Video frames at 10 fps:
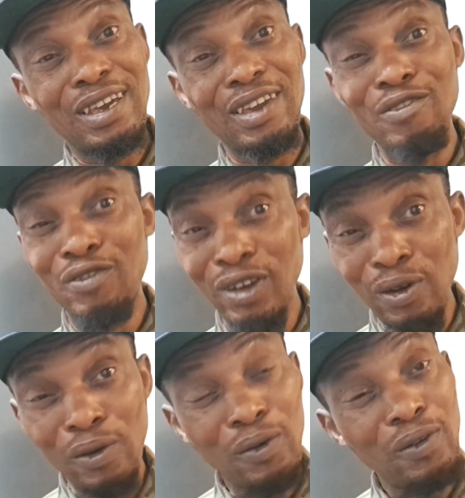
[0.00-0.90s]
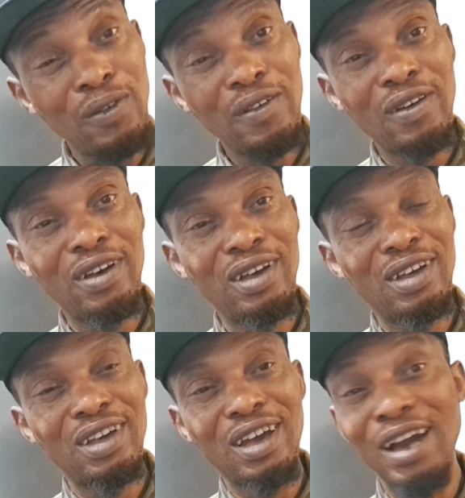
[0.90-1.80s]
Kingfigo,
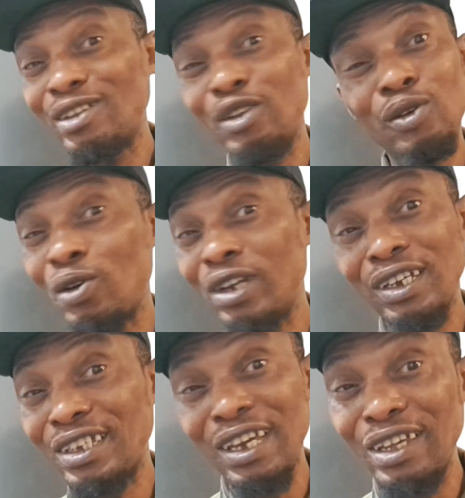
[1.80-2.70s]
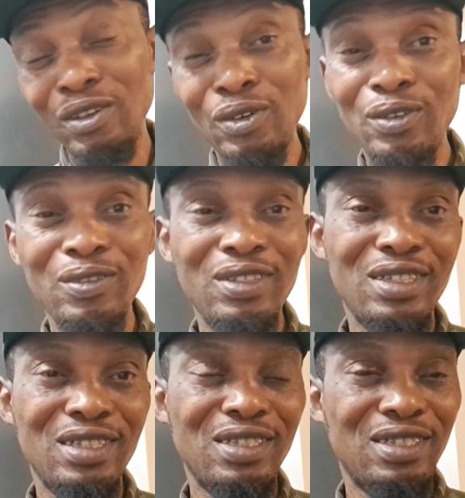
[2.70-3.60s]
I don't know what you're saying, no.
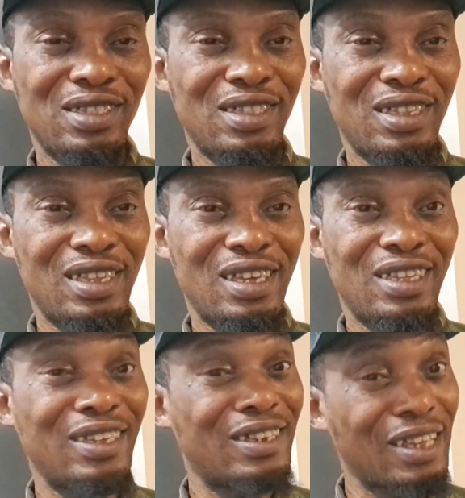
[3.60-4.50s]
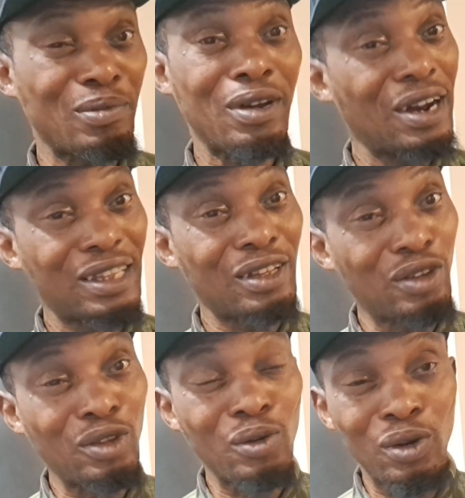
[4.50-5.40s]
This time around, I
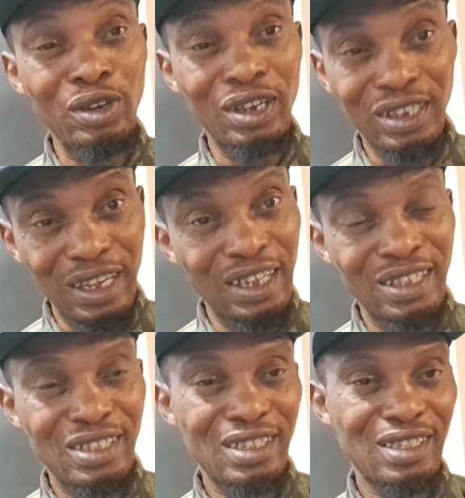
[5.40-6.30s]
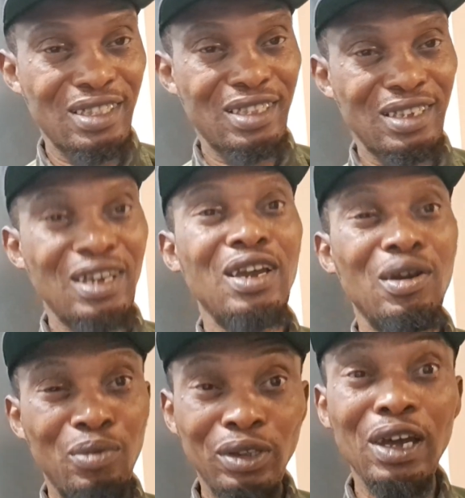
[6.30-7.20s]
don't know what you're saying.
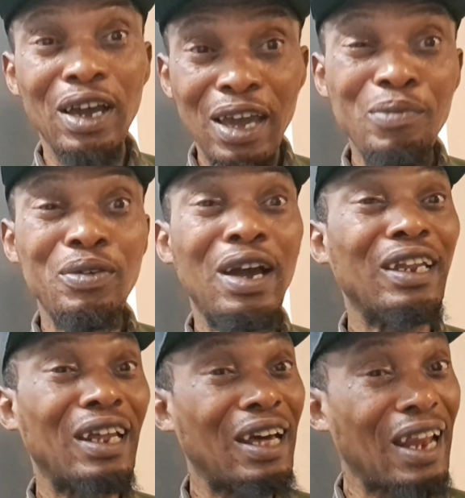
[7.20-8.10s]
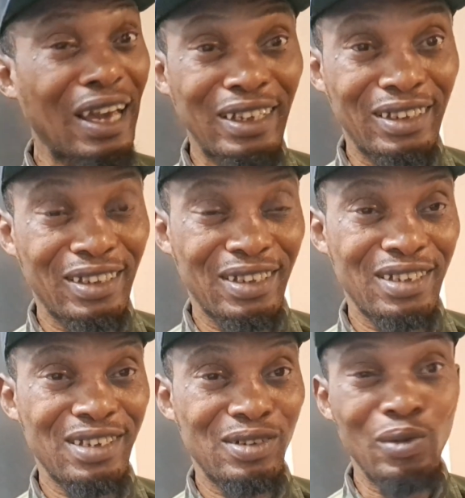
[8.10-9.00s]
But I'll help you and analyze
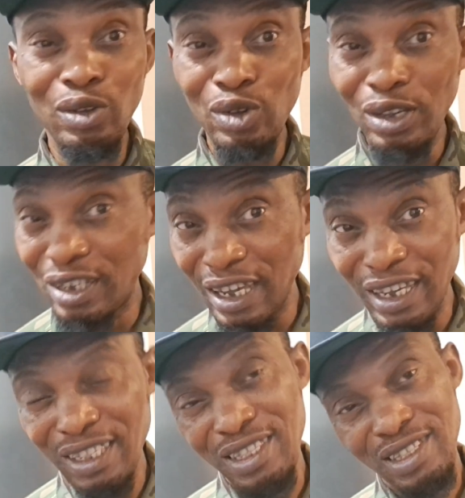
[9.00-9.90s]
what you're saying.